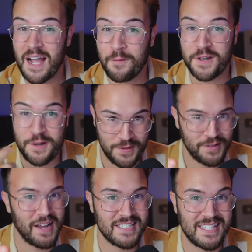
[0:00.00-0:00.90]
I wanna know what
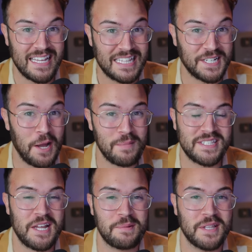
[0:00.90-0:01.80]
you guys think in the
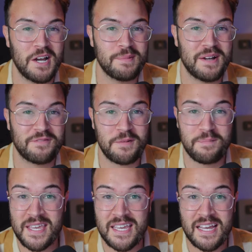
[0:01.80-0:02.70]
comments down below, but for
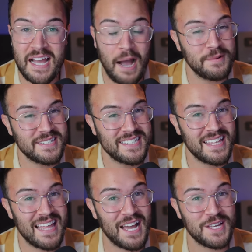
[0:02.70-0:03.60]
me, I wanna say
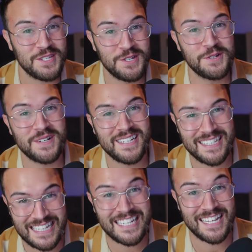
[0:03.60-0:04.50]
that you need